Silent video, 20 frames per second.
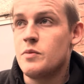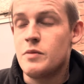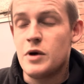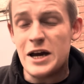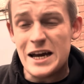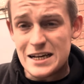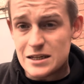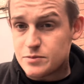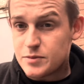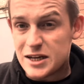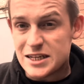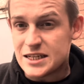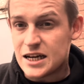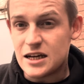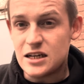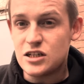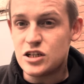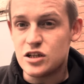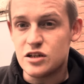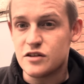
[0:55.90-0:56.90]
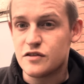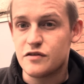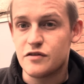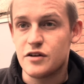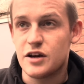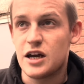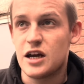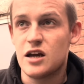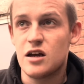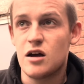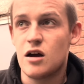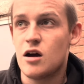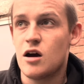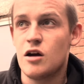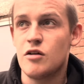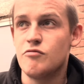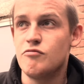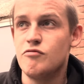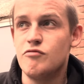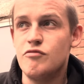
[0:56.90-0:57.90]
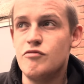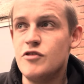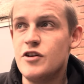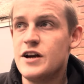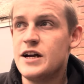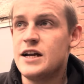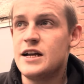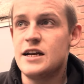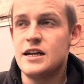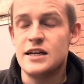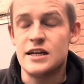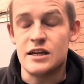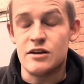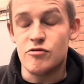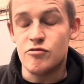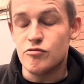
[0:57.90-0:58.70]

my expectations for it, I really,